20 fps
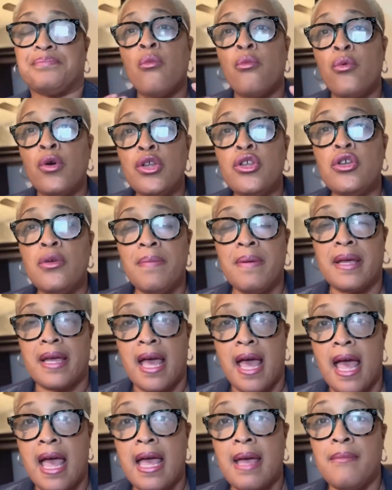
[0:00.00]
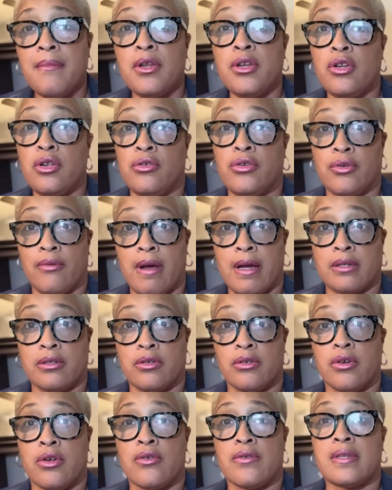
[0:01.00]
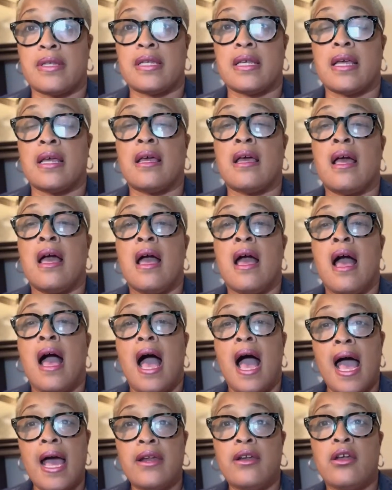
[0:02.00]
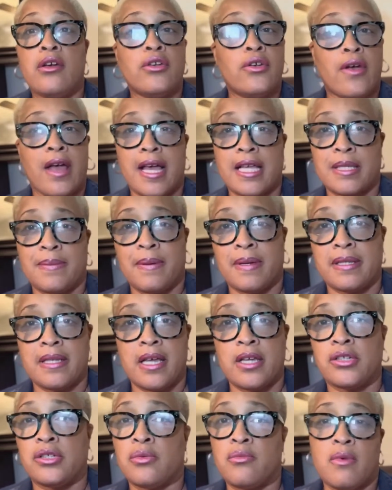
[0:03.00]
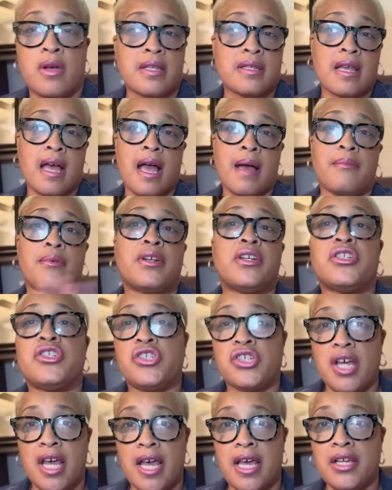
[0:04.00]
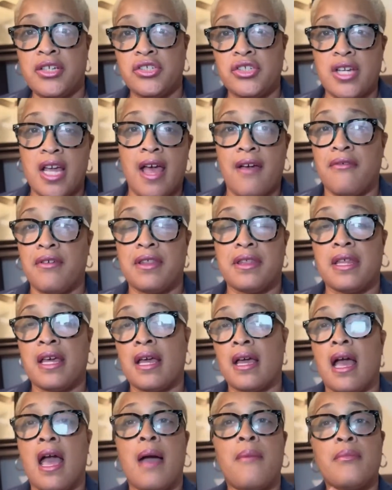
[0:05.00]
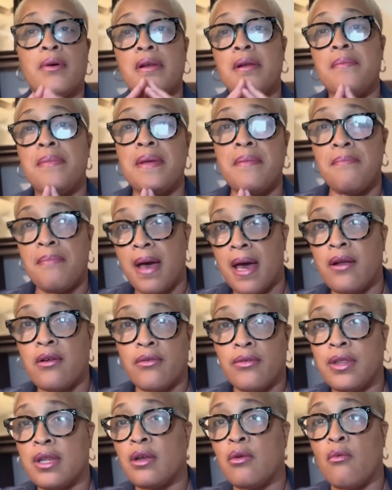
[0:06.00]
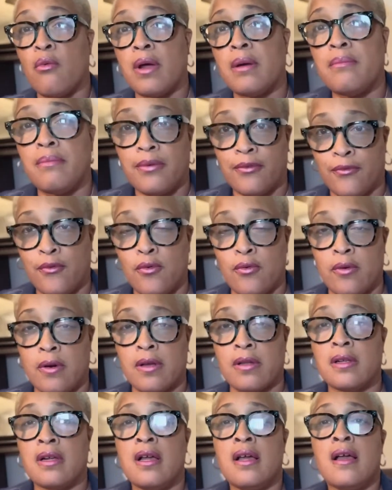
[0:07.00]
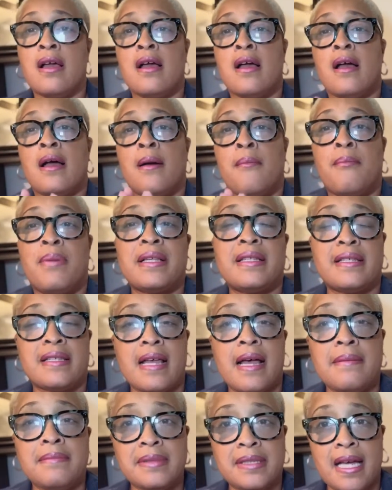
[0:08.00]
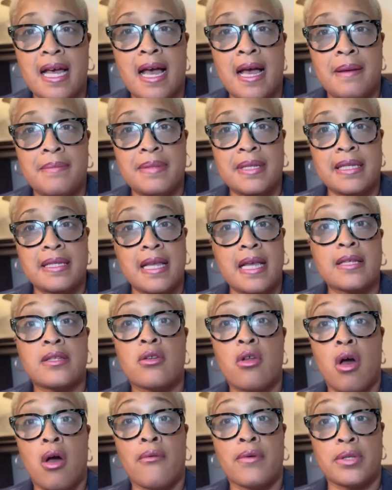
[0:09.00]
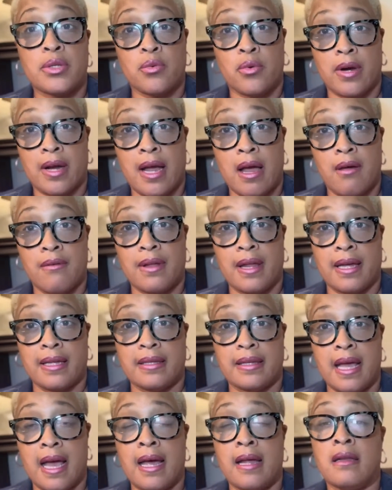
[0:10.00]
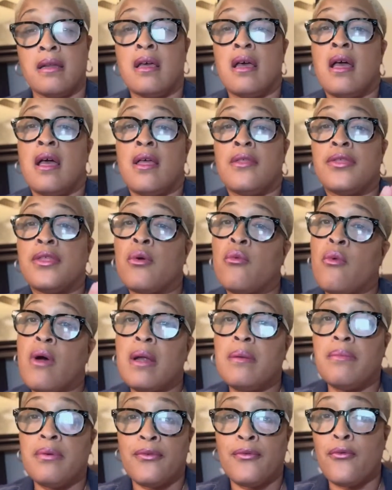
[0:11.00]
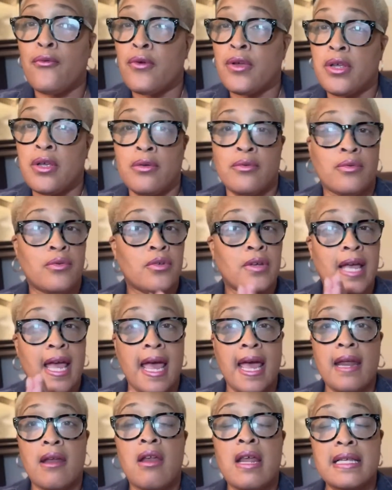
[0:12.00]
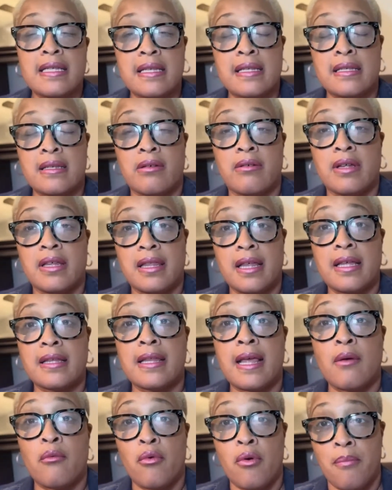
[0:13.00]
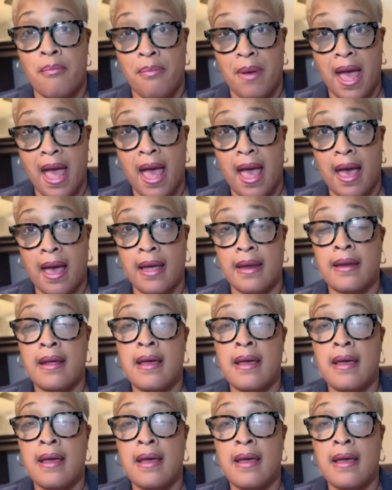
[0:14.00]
When you became a new director of nursing, I know your expectation was, I'm going to change everything. I'm going to be better than the one before. But sometimes it doesn't always work out like that. The one before you can't necessarily think they were bad.